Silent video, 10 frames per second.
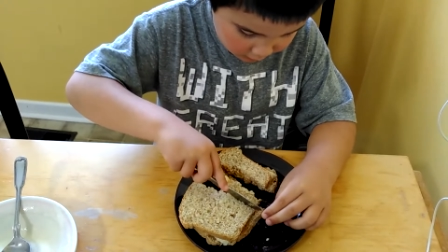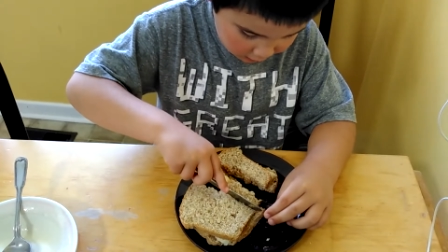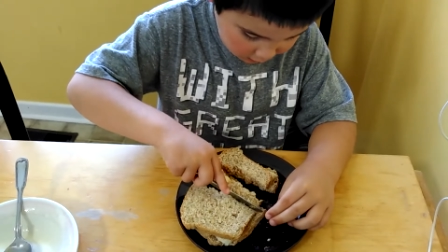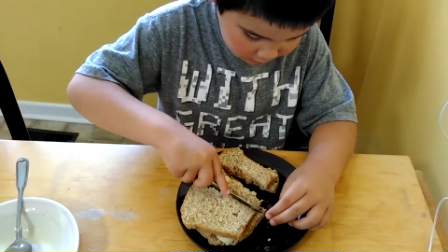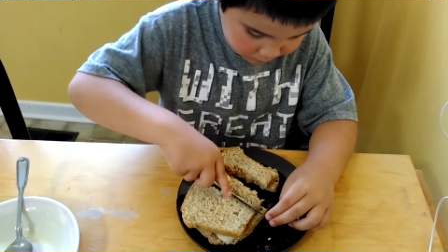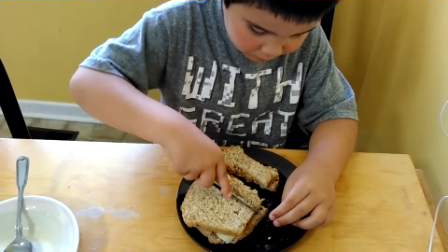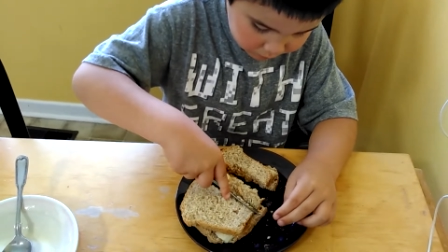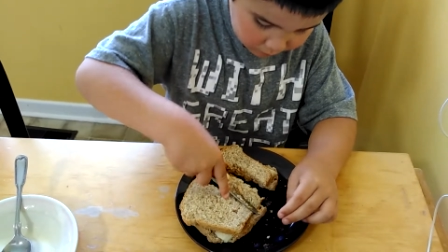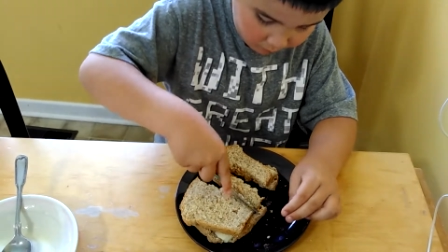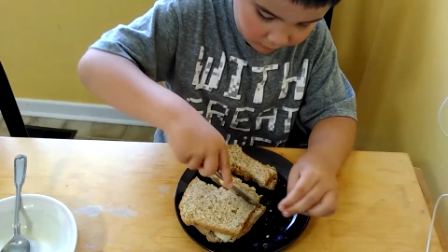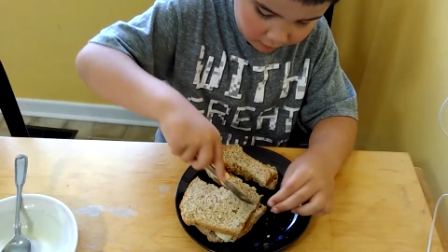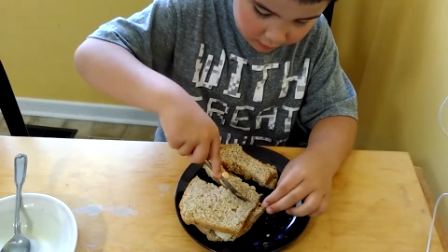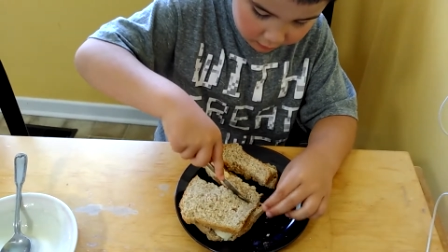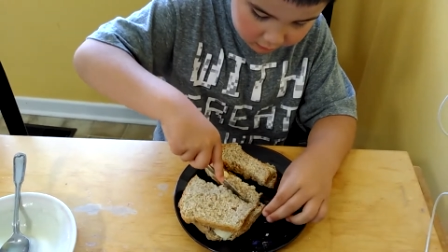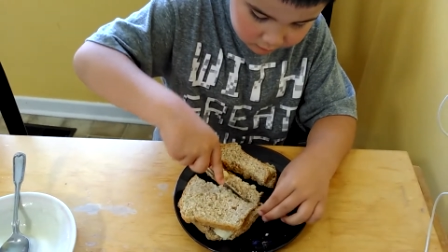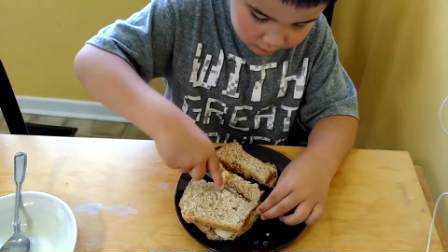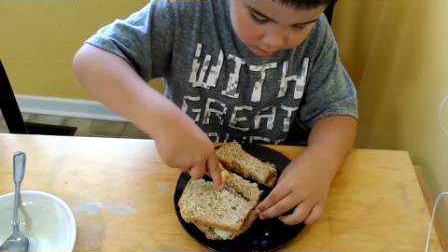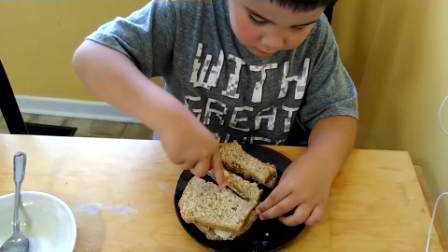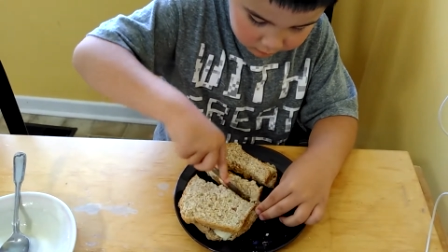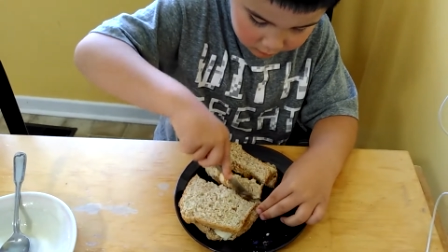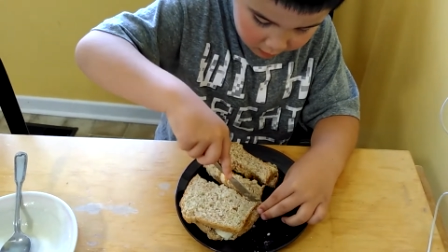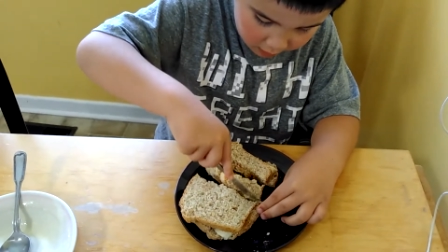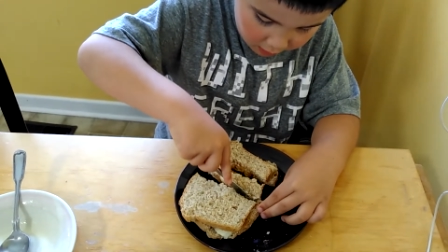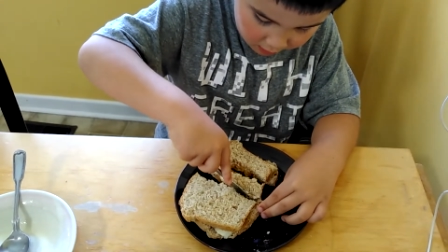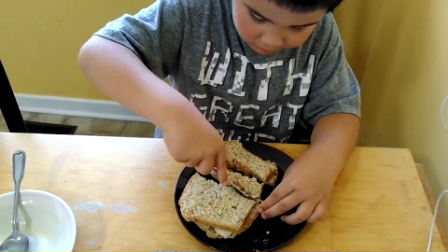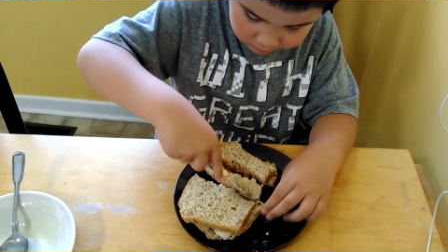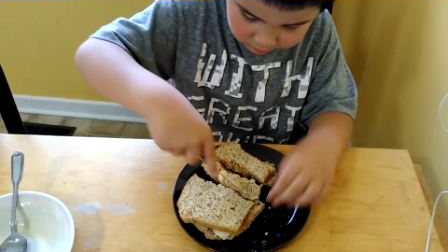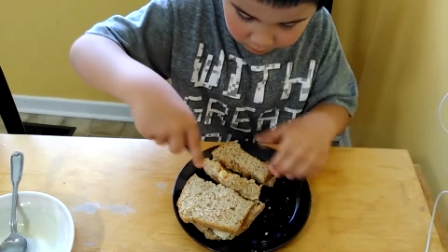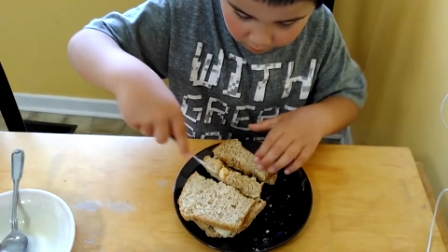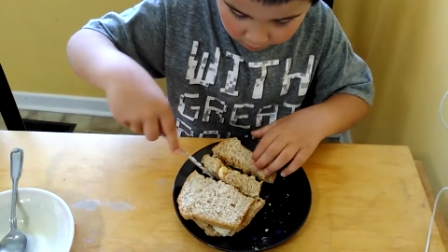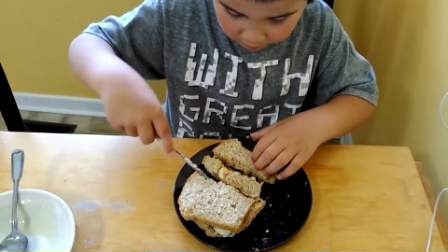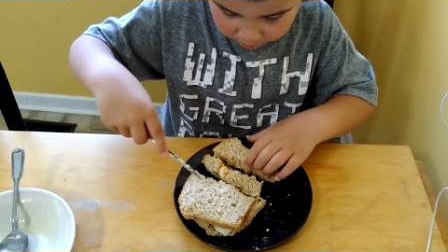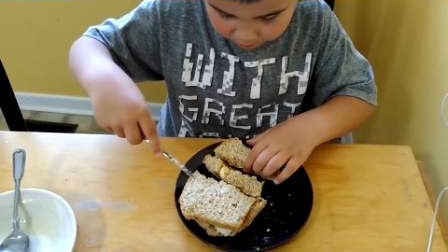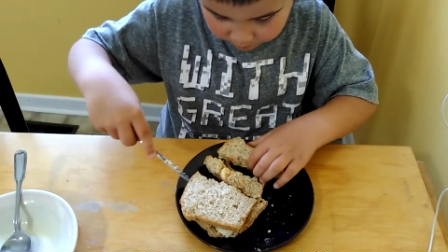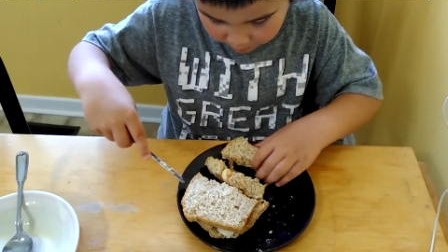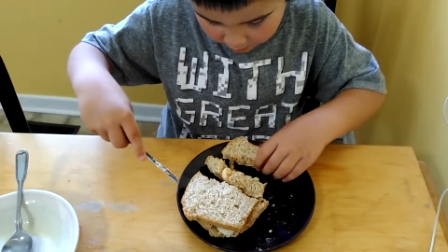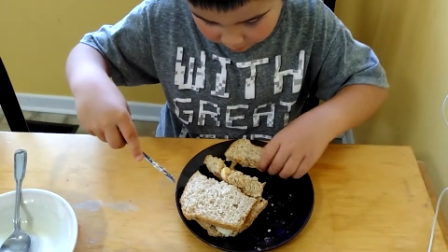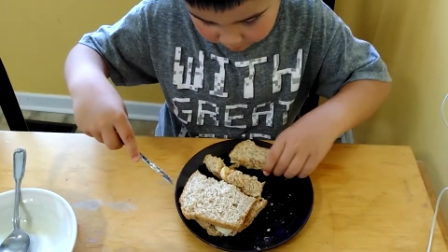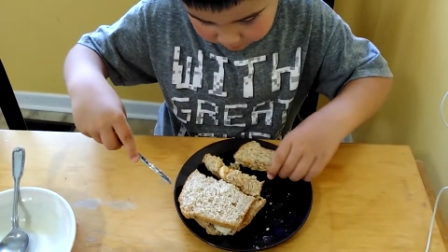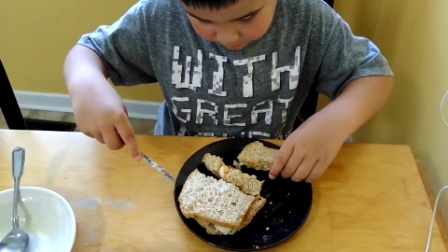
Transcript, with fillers: Uh, are you cutting the sandwich into strips?